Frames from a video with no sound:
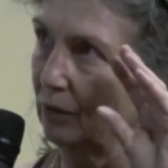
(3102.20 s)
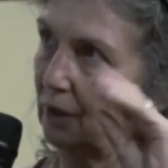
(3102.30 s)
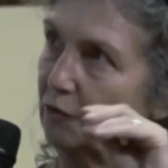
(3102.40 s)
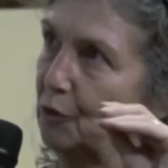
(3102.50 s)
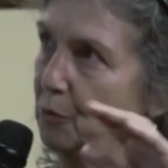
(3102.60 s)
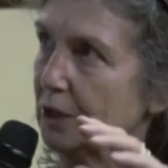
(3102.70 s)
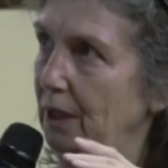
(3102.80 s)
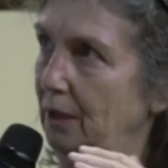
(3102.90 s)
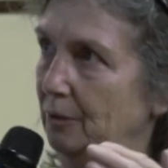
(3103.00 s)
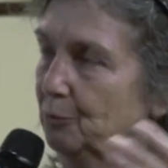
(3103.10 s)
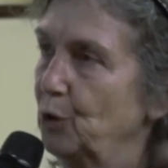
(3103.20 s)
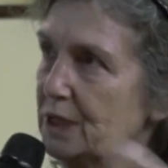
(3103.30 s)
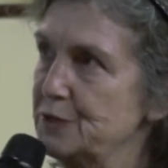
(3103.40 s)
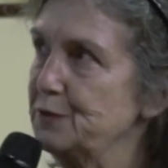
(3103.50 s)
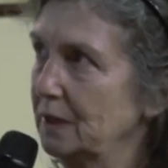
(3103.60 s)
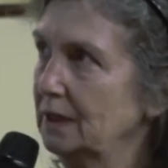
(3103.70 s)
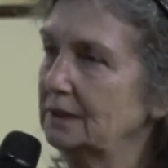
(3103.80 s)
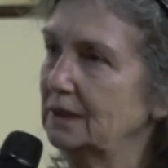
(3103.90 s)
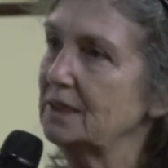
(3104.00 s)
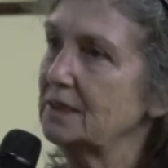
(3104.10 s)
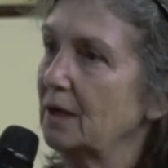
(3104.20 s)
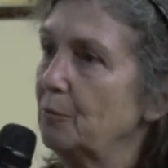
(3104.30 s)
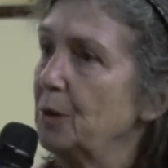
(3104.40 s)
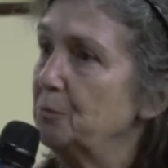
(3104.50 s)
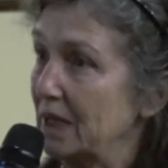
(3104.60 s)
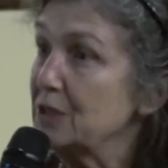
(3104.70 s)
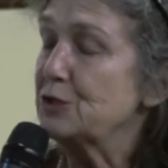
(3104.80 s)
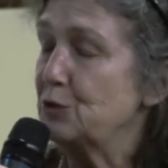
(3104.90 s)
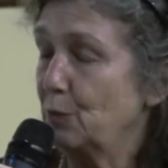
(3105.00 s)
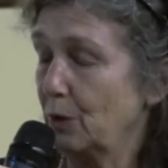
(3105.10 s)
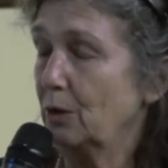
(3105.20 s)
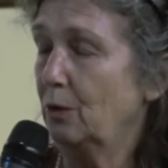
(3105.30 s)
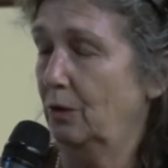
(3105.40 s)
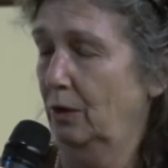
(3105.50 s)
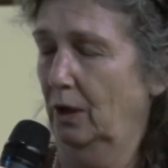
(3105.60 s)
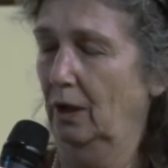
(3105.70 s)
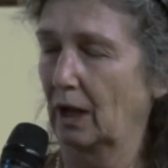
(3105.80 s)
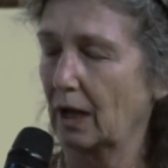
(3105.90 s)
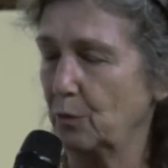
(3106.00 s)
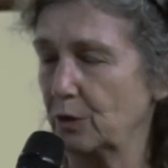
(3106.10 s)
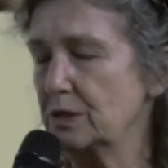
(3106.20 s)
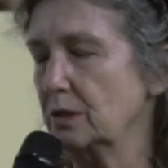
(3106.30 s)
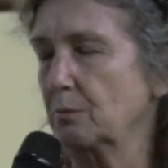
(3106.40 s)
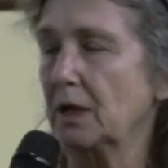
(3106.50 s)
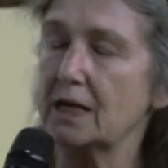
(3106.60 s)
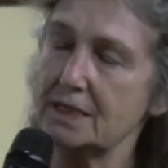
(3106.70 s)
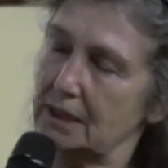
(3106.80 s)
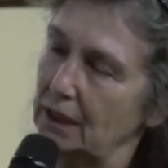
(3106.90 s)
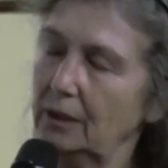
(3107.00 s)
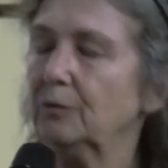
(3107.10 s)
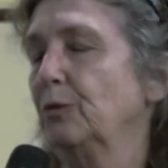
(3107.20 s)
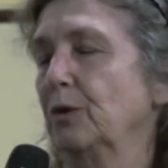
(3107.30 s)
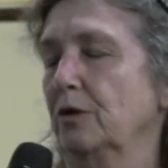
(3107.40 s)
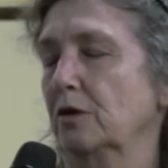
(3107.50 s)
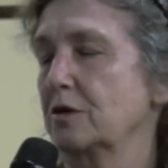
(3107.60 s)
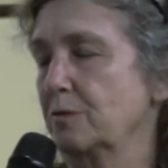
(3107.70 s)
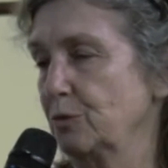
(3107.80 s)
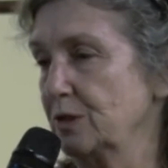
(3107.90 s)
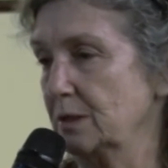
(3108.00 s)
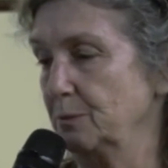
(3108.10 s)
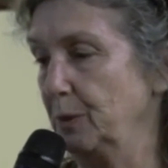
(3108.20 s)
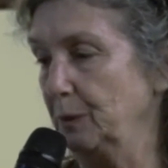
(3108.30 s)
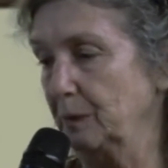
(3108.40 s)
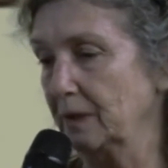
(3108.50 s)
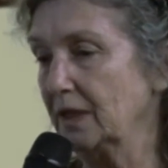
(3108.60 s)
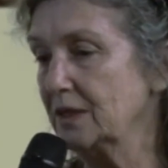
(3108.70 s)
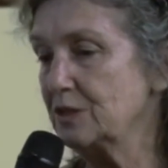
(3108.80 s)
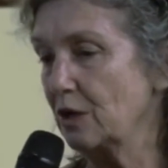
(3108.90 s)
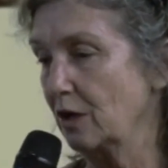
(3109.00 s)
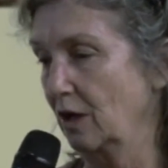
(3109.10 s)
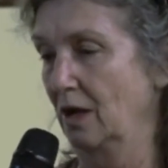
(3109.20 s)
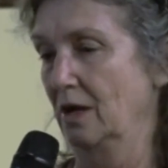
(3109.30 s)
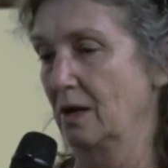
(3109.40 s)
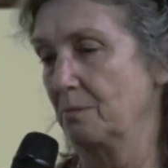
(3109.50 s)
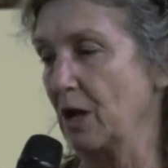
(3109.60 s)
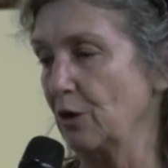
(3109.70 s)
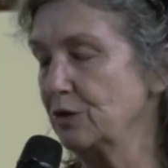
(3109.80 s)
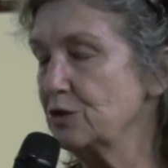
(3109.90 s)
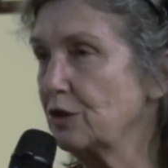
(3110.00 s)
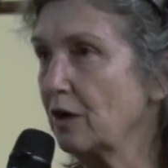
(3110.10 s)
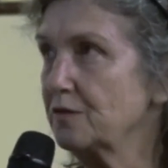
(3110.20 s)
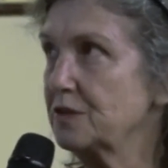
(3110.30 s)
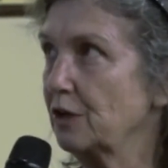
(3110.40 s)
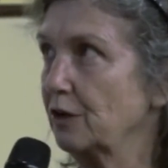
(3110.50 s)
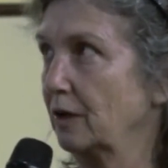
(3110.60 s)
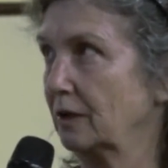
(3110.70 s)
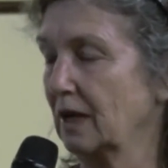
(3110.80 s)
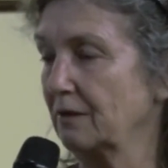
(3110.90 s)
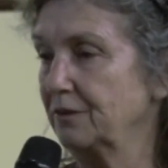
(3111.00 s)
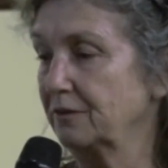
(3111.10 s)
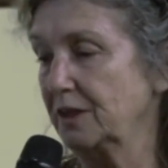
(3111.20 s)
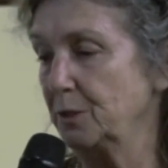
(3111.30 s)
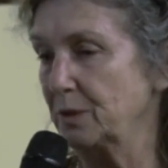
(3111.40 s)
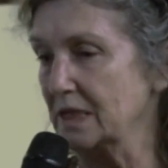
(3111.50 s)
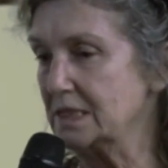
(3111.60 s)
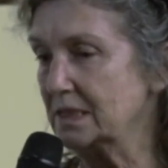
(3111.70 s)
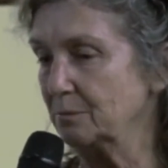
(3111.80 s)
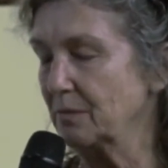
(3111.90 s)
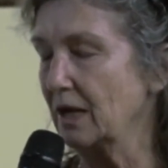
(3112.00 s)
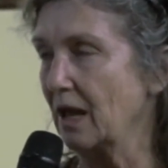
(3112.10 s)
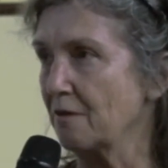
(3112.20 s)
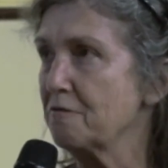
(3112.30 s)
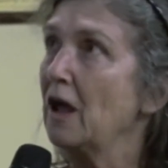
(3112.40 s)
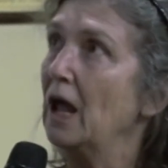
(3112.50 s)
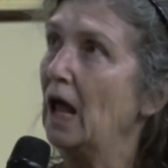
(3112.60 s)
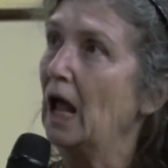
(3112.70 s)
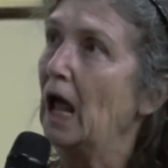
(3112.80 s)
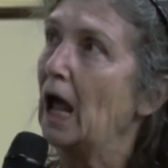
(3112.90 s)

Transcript: everybody points fingers at, and I've been blessed to work. I worked in Umlazi with a lot of Muslim people there, so my own staff, so I feel very blessed in my life.